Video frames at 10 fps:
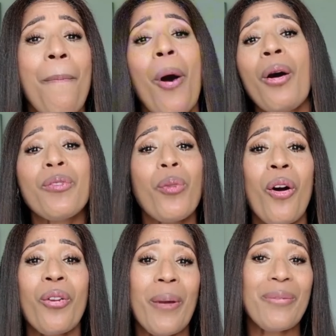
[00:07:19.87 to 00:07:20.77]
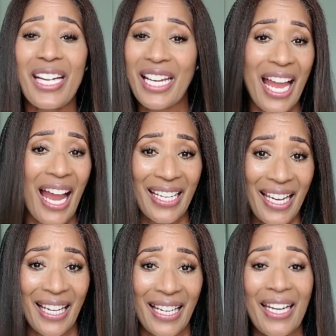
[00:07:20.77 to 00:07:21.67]
Most programs teach
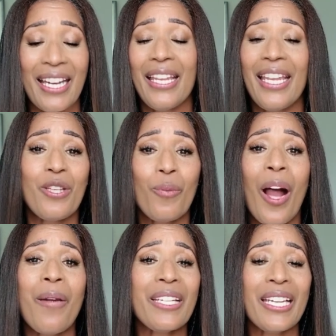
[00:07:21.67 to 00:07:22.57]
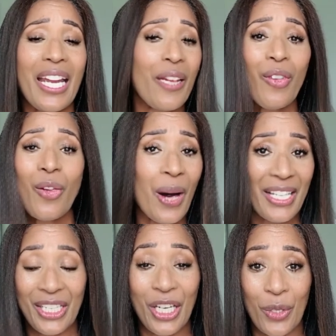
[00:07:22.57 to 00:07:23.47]
ideas. These prompts give you
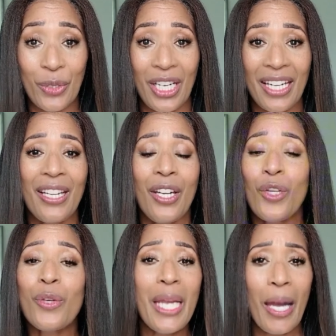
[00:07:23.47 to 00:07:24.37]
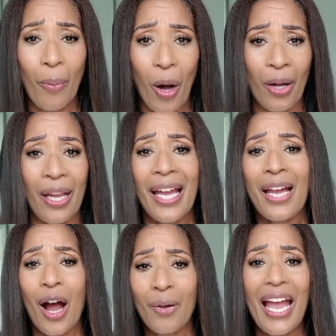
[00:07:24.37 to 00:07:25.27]
execution. You need both.
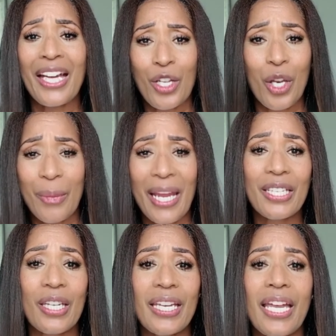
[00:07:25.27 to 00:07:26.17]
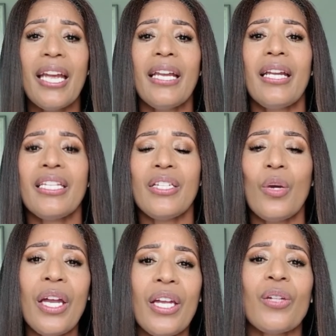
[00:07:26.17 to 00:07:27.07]
All right, you made it to the end, so
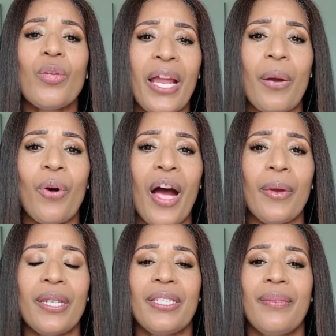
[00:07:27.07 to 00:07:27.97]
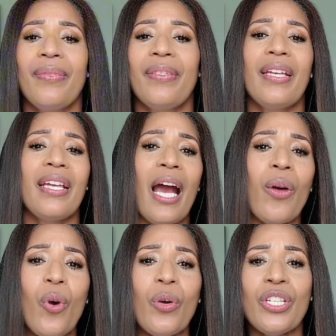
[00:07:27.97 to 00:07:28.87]
here's what I promised. I'm
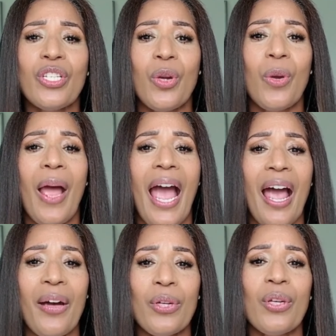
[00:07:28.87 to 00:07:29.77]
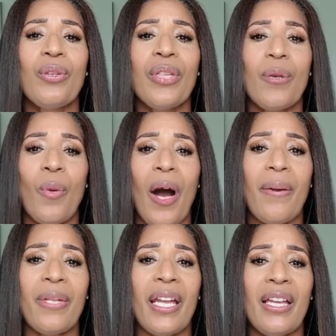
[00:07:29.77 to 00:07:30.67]
going to show you how to use these
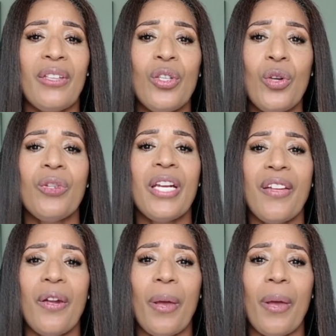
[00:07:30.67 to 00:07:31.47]
prompts in 2 different